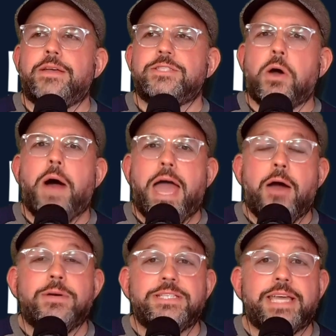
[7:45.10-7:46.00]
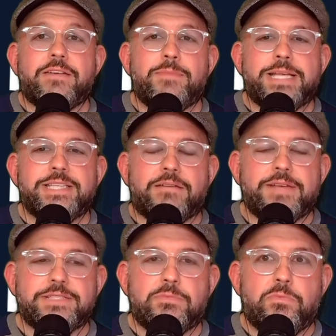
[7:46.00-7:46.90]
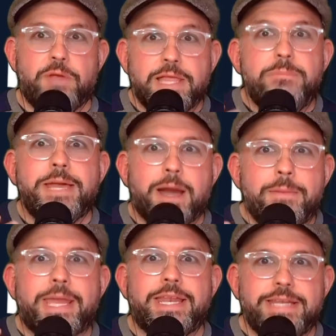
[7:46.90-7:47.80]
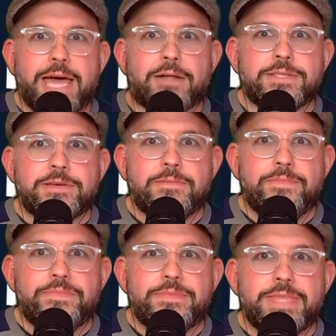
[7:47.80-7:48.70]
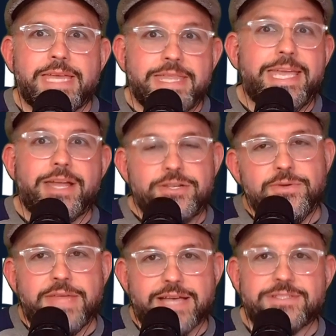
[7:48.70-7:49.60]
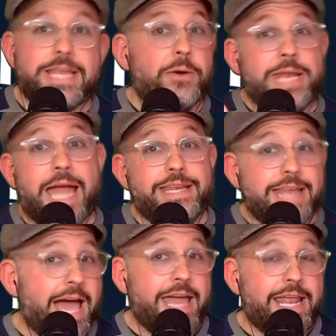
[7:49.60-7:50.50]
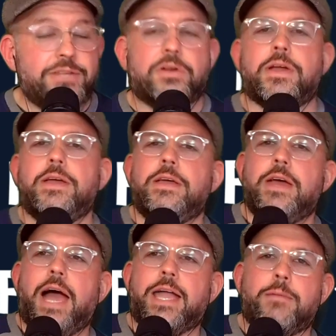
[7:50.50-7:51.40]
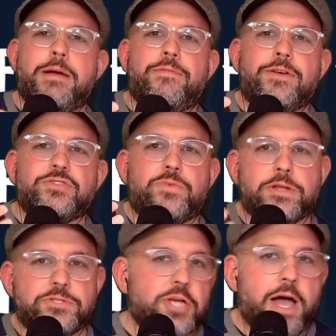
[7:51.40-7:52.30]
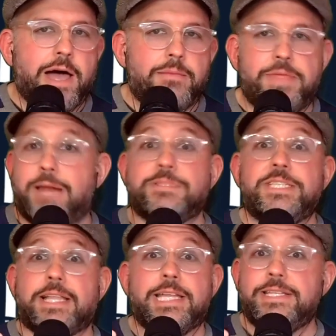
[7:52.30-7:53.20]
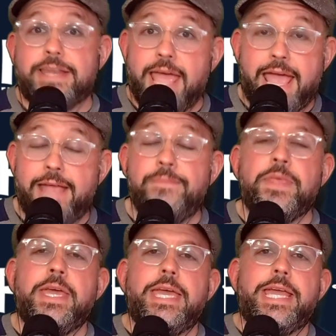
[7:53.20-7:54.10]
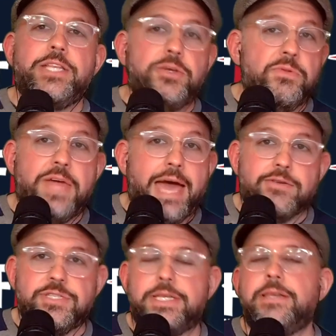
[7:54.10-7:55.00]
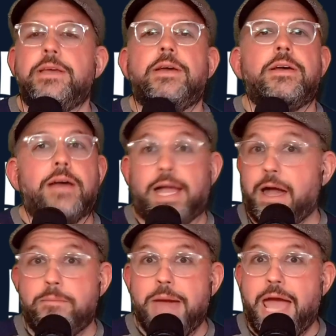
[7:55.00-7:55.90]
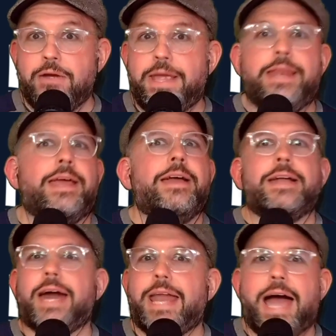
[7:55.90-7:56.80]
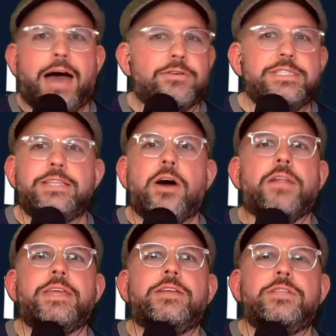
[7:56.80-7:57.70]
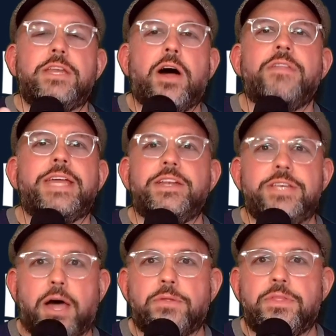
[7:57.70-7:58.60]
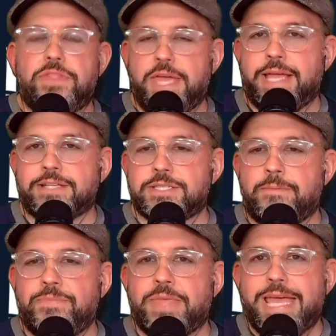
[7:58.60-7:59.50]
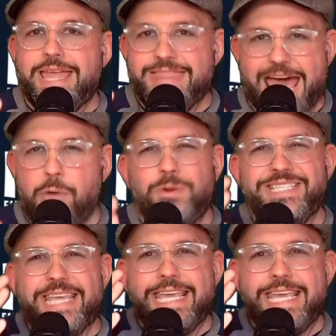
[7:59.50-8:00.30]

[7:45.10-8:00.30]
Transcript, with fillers: So I always think of myself as really becoming an adult in the year 2000. Now in 99, I took, I got my first real job that I'm still in today. In 2000, I got married, got a house, did all the did all the adult things, and that was the